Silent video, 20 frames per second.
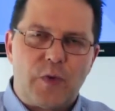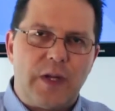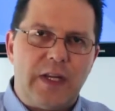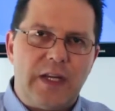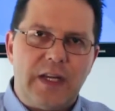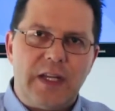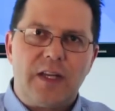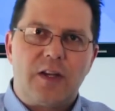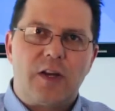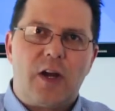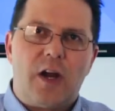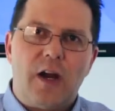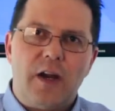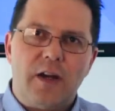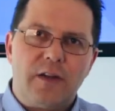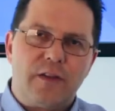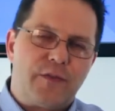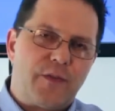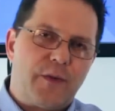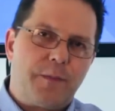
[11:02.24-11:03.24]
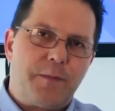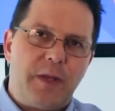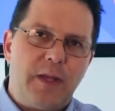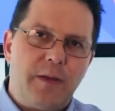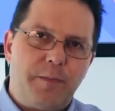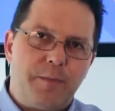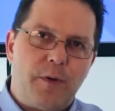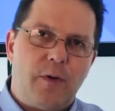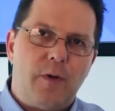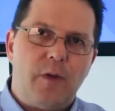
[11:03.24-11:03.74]
greeting cards for
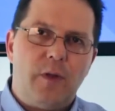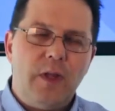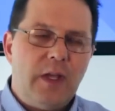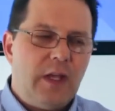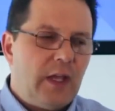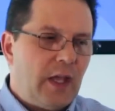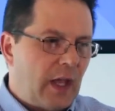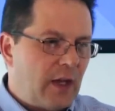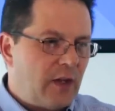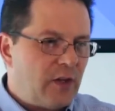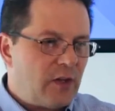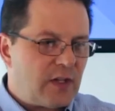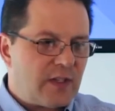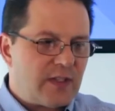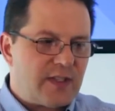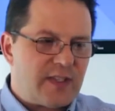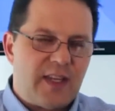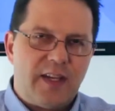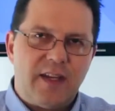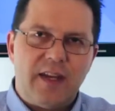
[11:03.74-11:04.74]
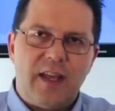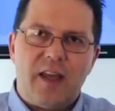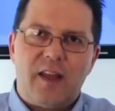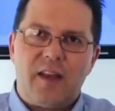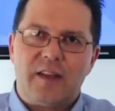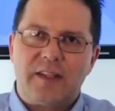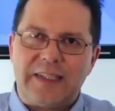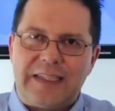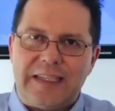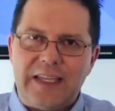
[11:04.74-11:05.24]
people, and you can send
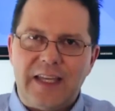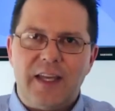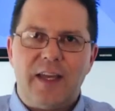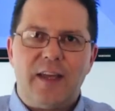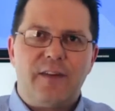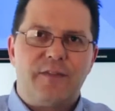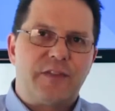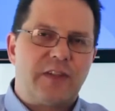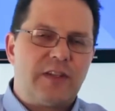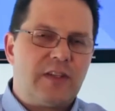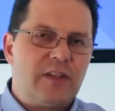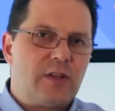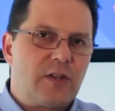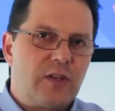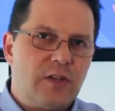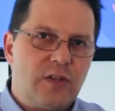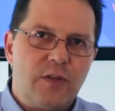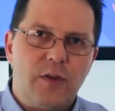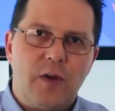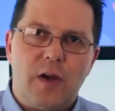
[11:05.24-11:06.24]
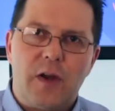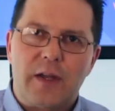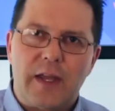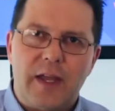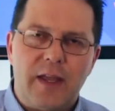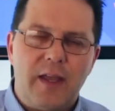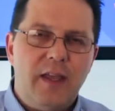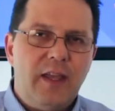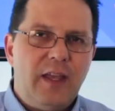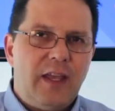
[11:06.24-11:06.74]
out gifts, and you can do all
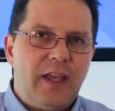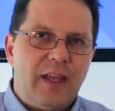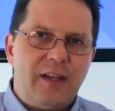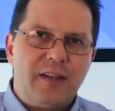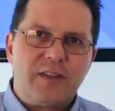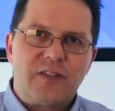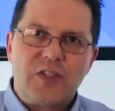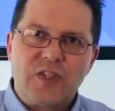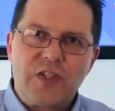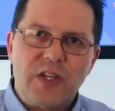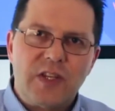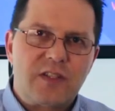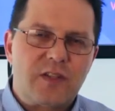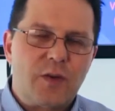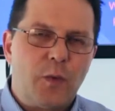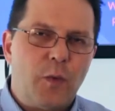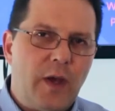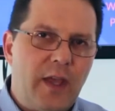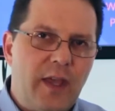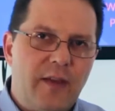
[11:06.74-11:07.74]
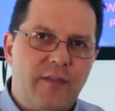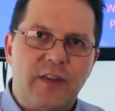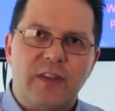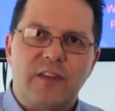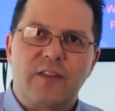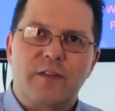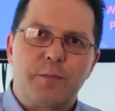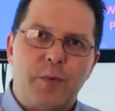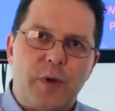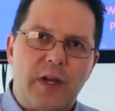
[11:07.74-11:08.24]
kinds. And it's just a way of
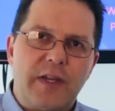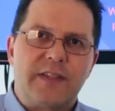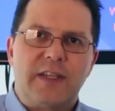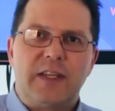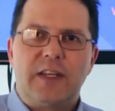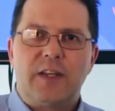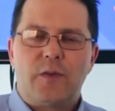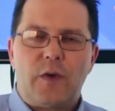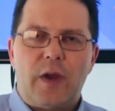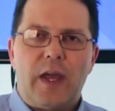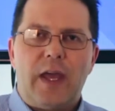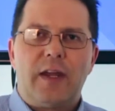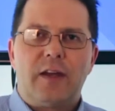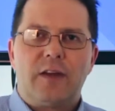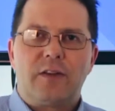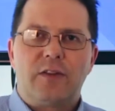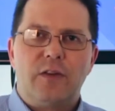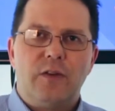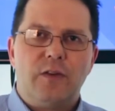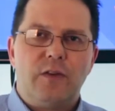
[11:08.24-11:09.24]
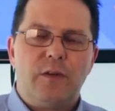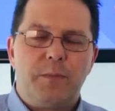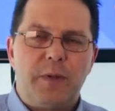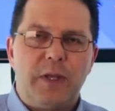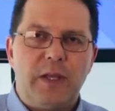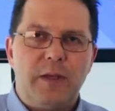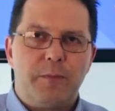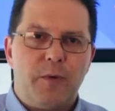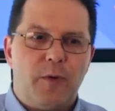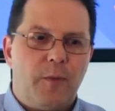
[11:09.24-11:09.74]
expressing gratitude to
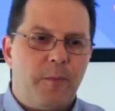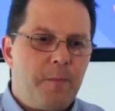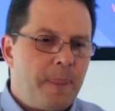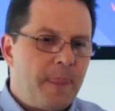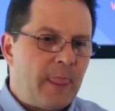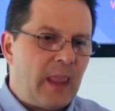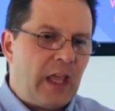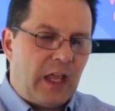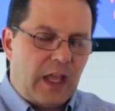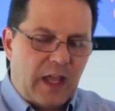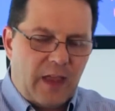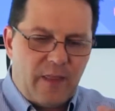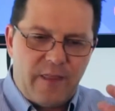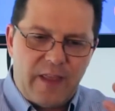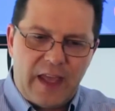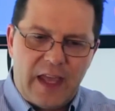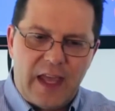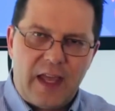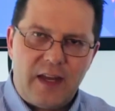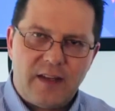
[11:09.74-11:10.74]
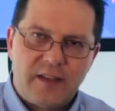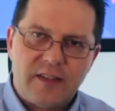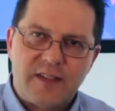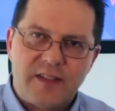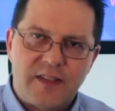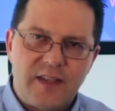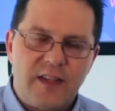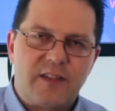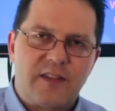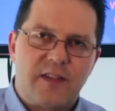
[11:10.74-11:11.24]
people. And that
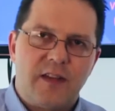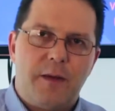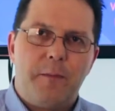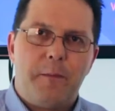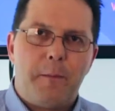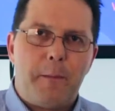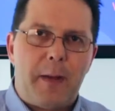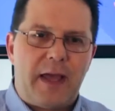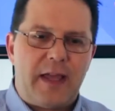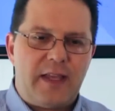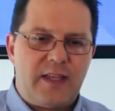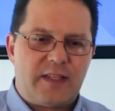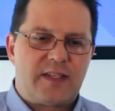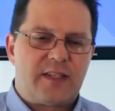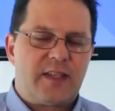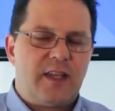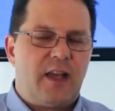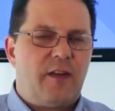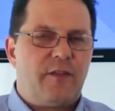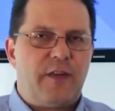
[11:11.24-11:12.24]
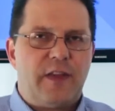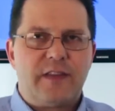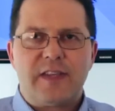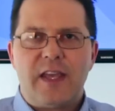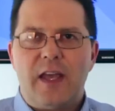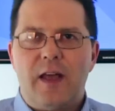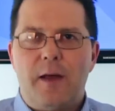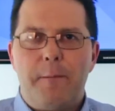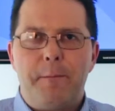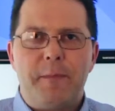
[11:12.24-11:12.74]
system by itself has
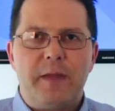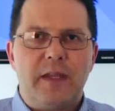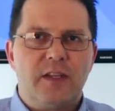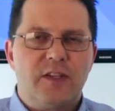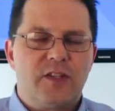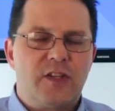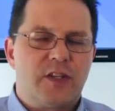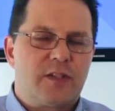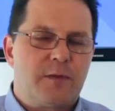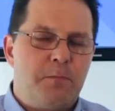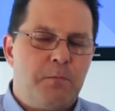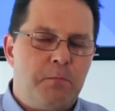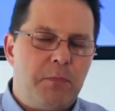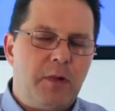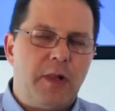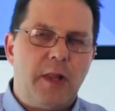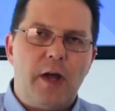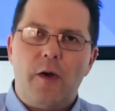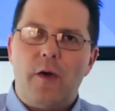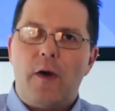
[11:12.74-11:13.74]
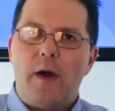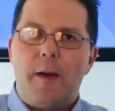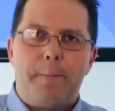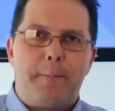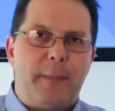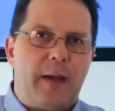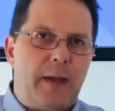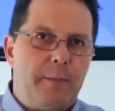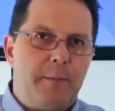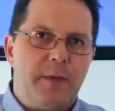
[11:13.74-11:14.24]
helped me just blow
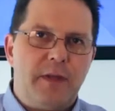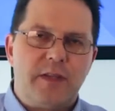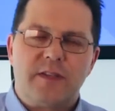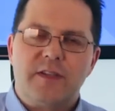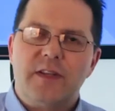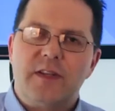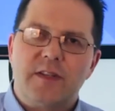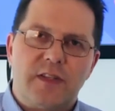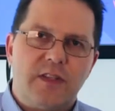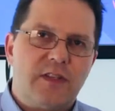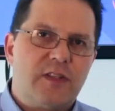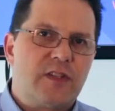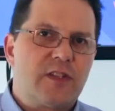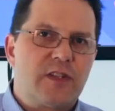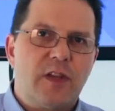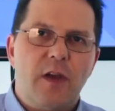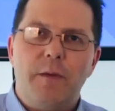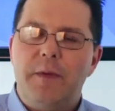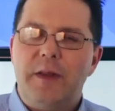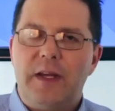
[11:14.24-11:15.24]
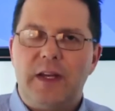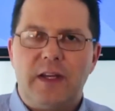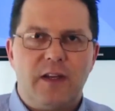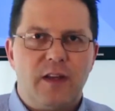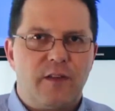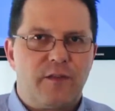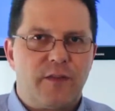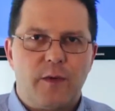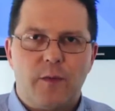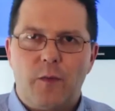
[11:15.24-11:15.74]
up my business in so many
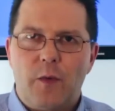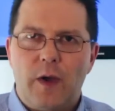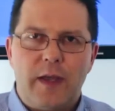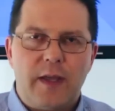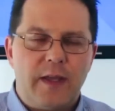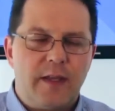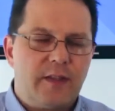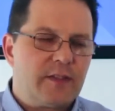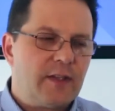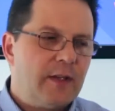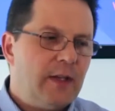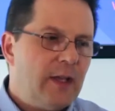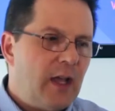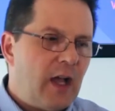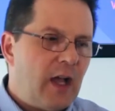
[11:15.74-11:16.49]
different ways.